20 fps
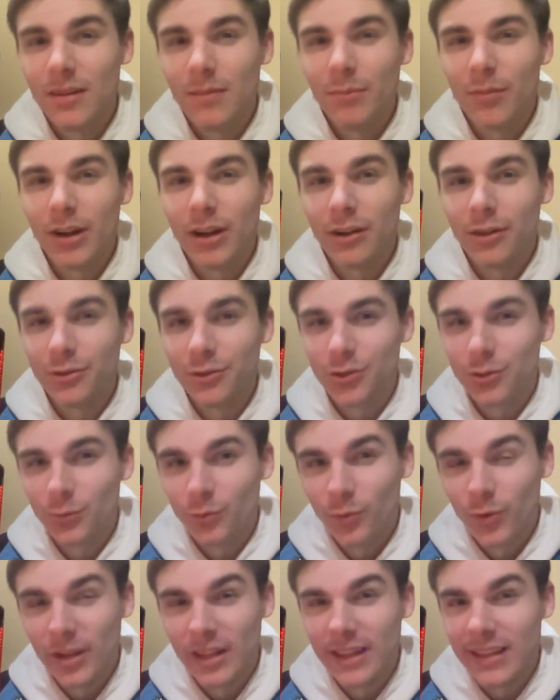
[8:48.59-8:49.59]
but I also
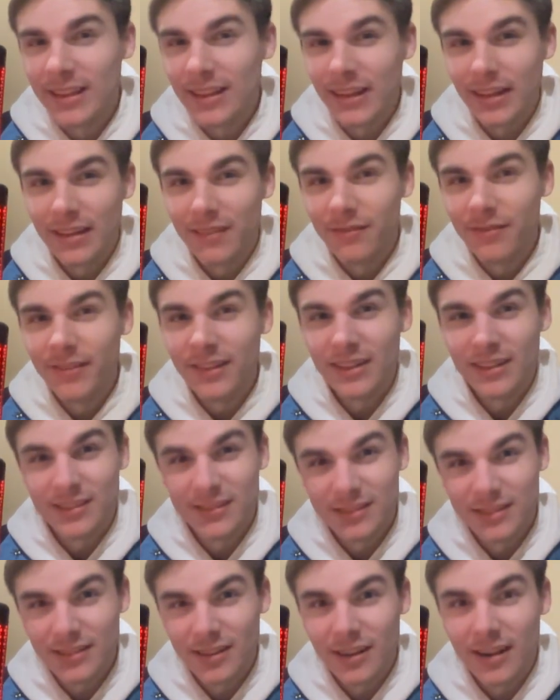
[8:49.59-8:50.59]
really like
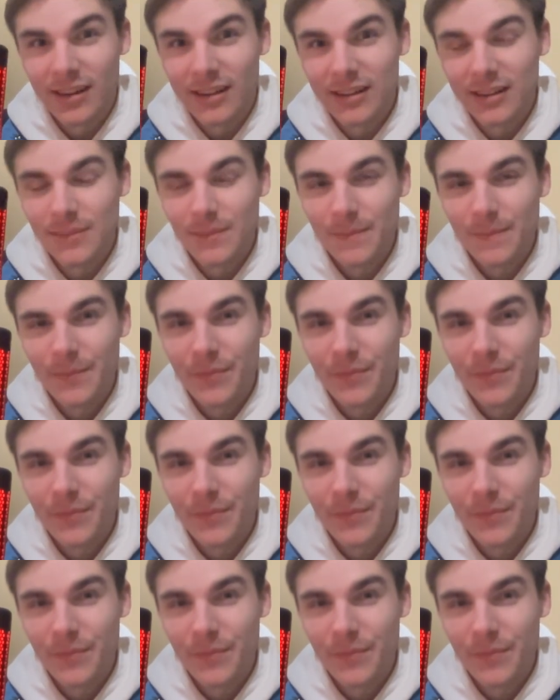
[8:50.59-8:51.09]
Vinland Saga.